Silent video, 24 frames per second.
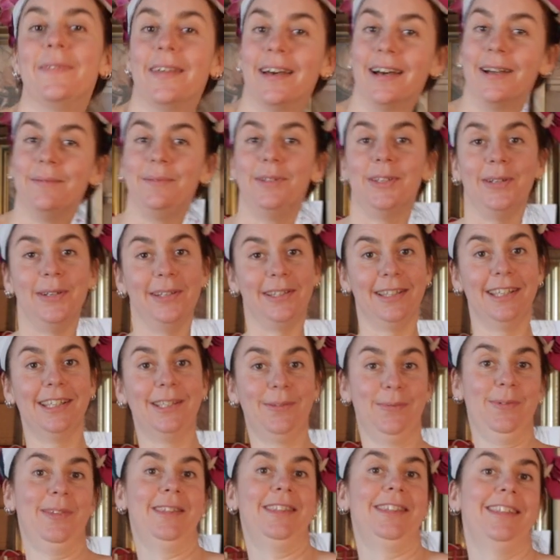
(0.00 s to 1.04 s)
I'm doing
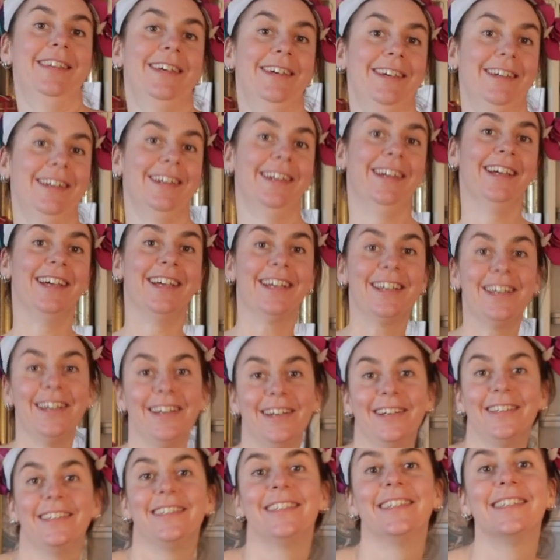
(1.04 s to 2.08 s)
this with the
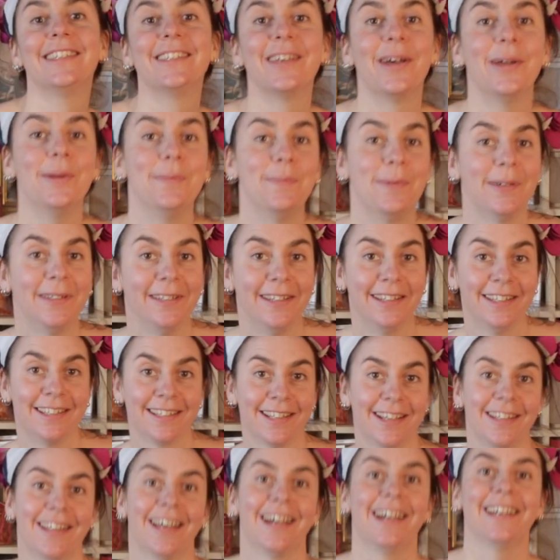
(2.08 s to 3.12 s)
curtains open
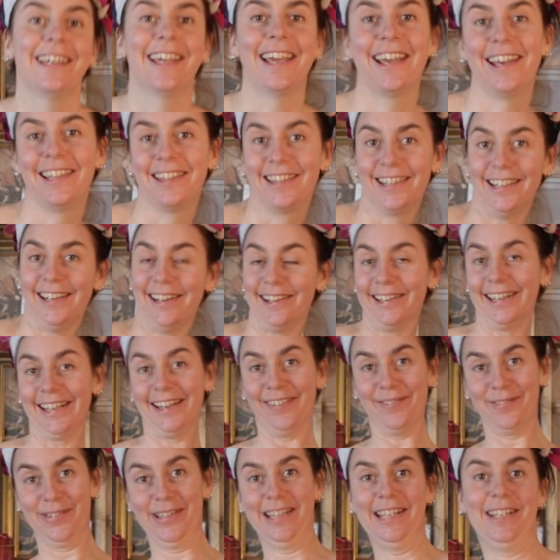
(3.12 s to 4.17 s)
so that I get the light
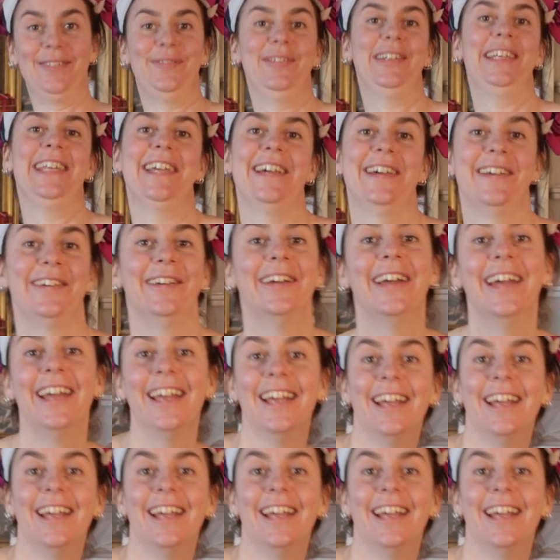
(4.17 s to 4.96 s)
for this video,